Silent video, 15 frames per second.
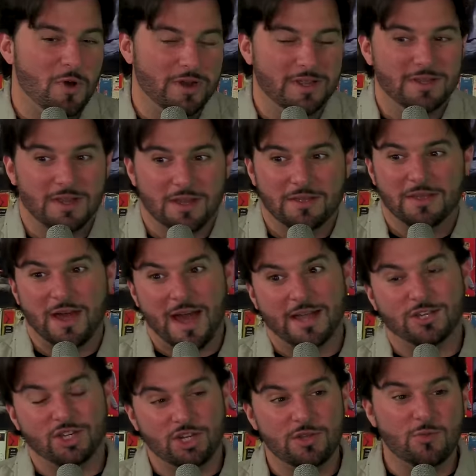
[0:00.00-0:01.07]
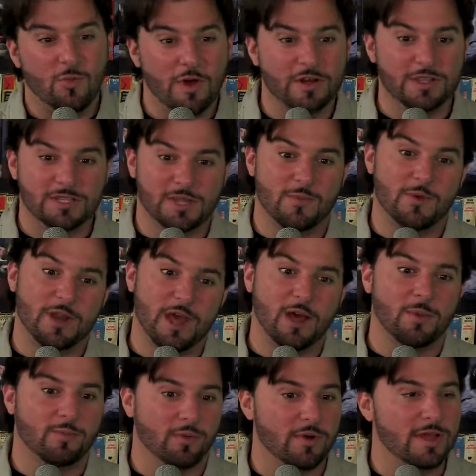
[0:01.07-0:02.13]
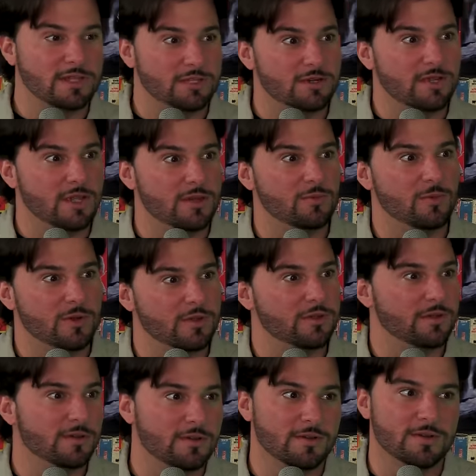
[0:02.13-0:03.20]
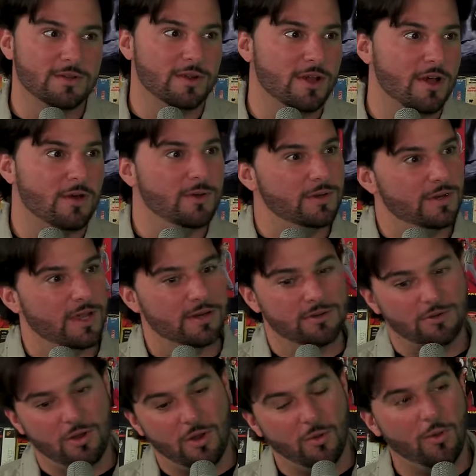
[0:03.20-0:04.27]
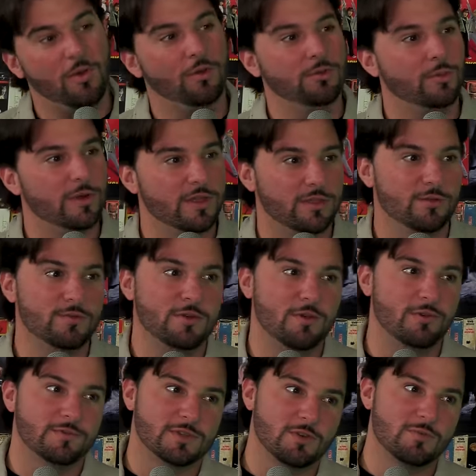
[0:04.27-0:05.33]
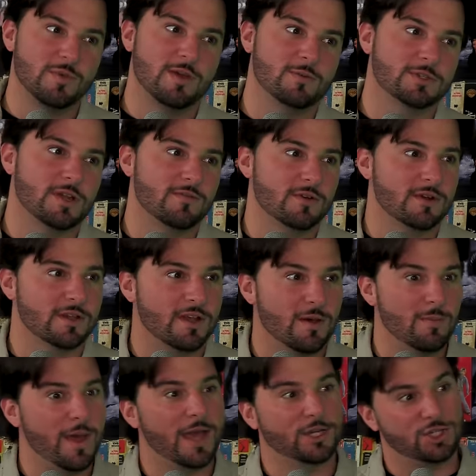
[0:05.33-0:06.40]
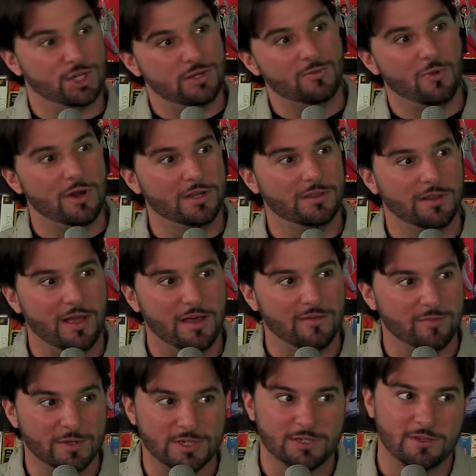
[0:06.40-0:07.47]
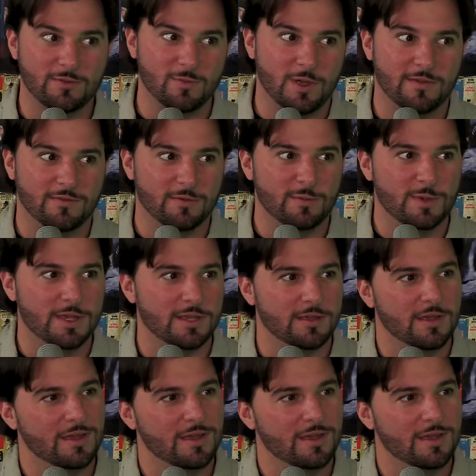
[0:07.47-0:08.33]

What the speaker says: wanted someone to help raise her kid with her, and grow old with. Who knew if Superman was ever going to come back? She wanted love, but she couldn't wait for me.